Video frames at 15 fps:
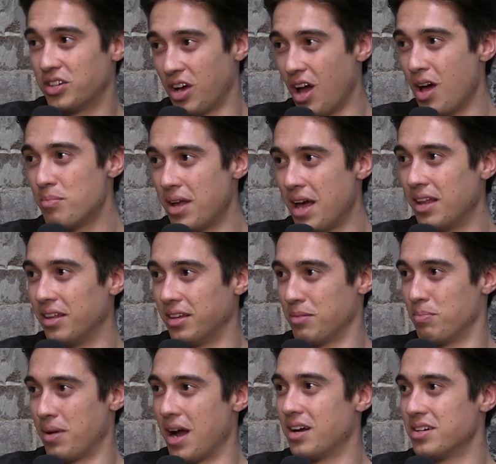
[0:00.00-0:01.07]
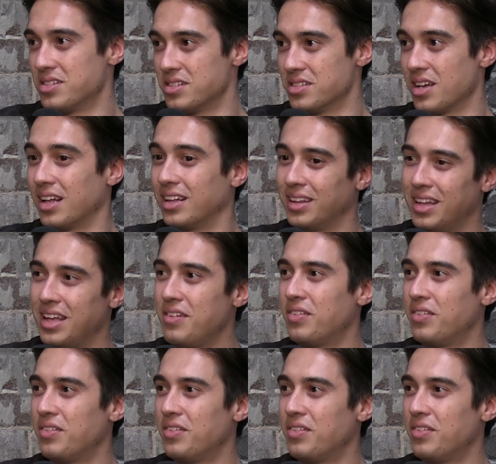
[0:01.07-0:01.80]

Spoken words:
Calm down the comparisons. Like, yeah,